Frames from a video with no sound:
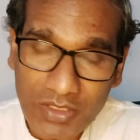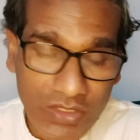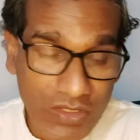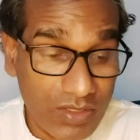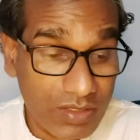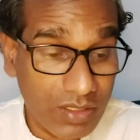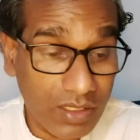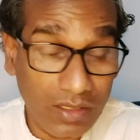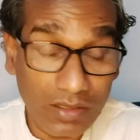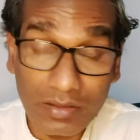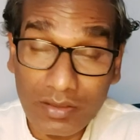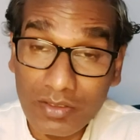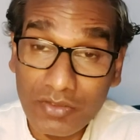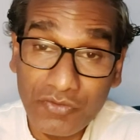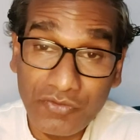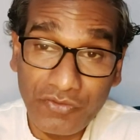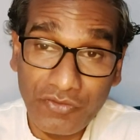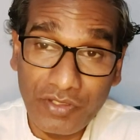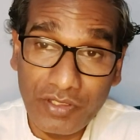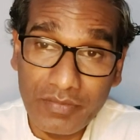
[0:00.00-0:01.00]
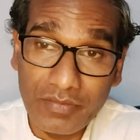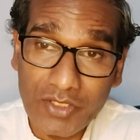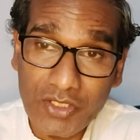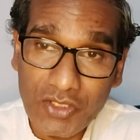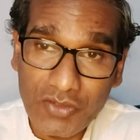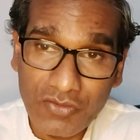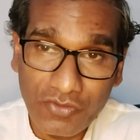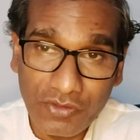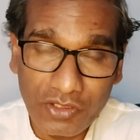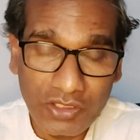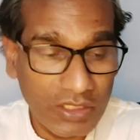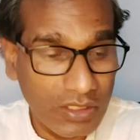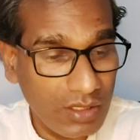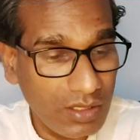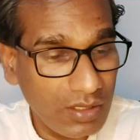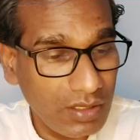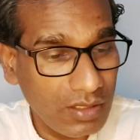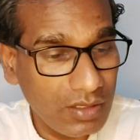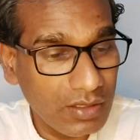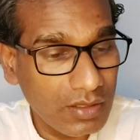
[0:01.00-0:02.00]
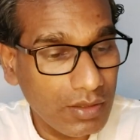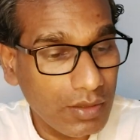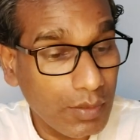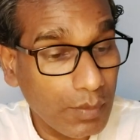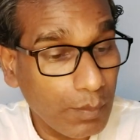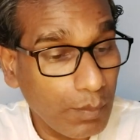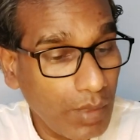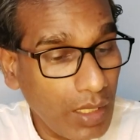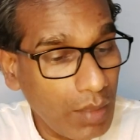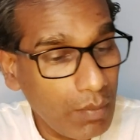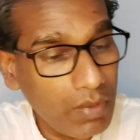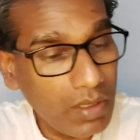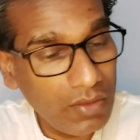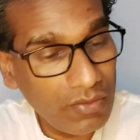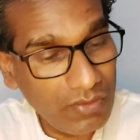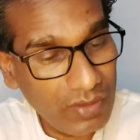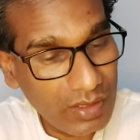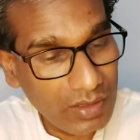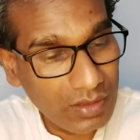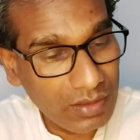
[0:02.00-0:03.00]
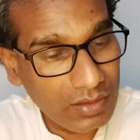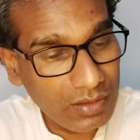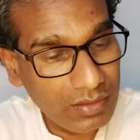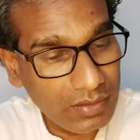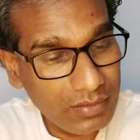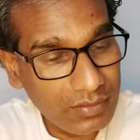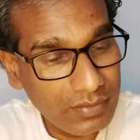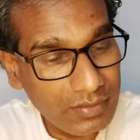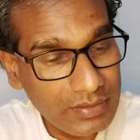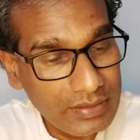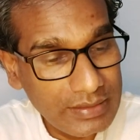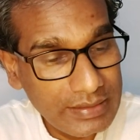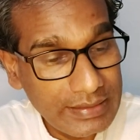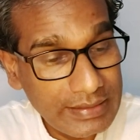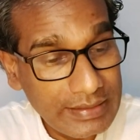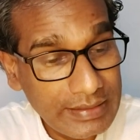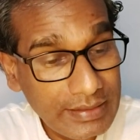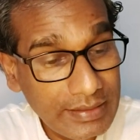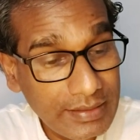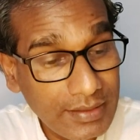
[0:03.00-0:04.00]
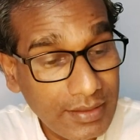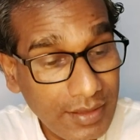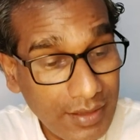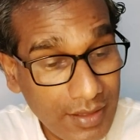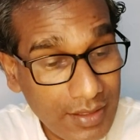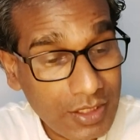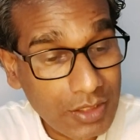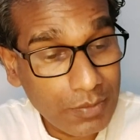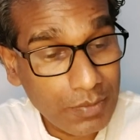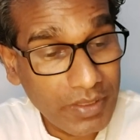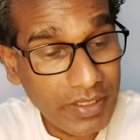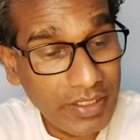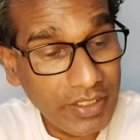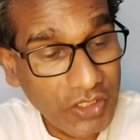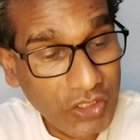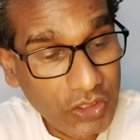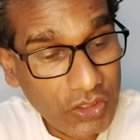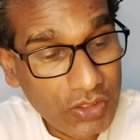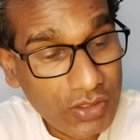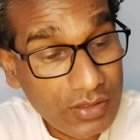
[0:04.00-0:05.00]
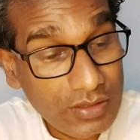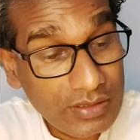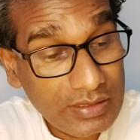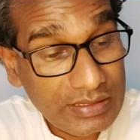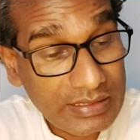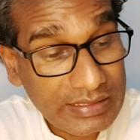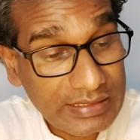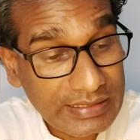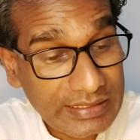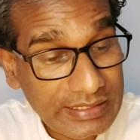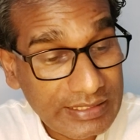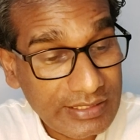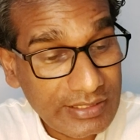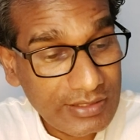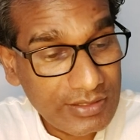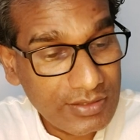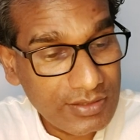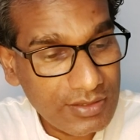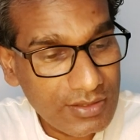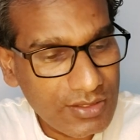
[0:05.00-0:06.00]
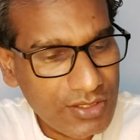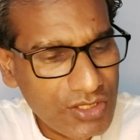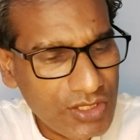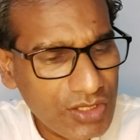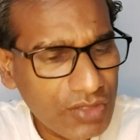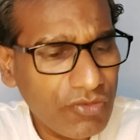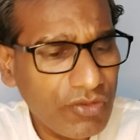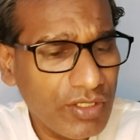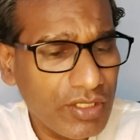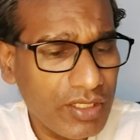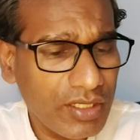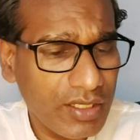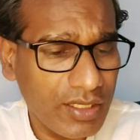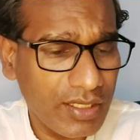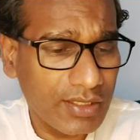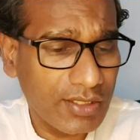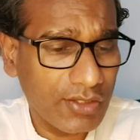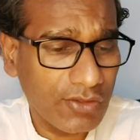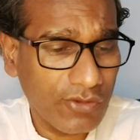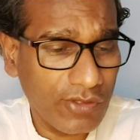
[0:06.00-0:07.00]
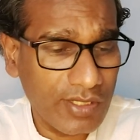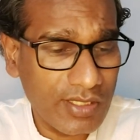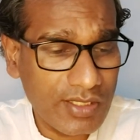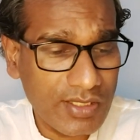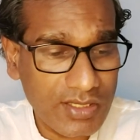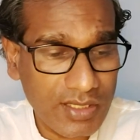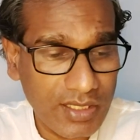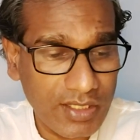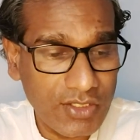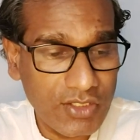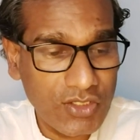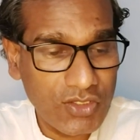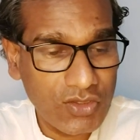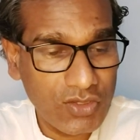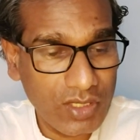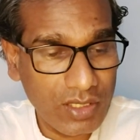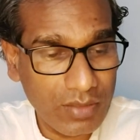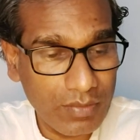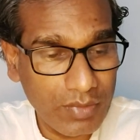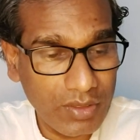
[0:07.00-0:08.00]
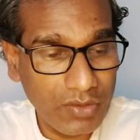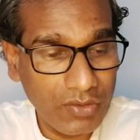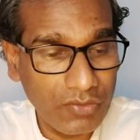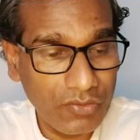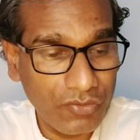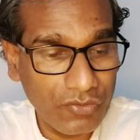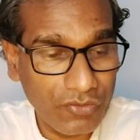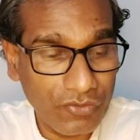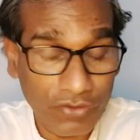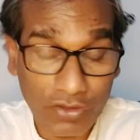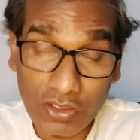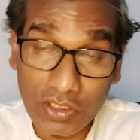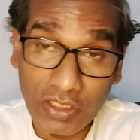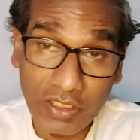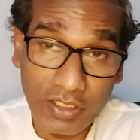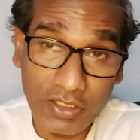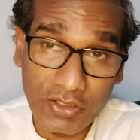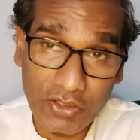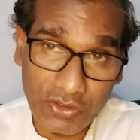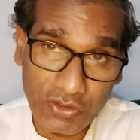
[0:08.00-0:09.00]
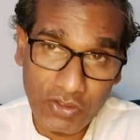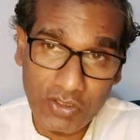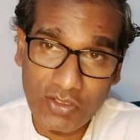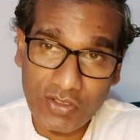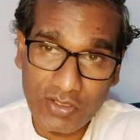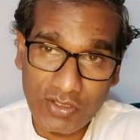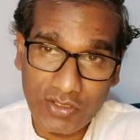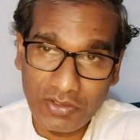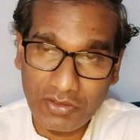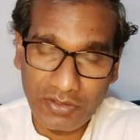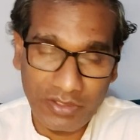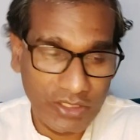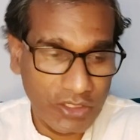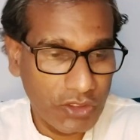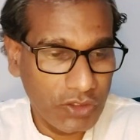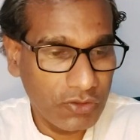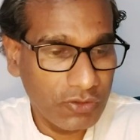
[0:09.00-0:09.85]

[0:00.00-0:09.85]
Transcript: another famous foreteller, Baba Vanga, has predicted severe earthquakes and tsunami for the year 2022.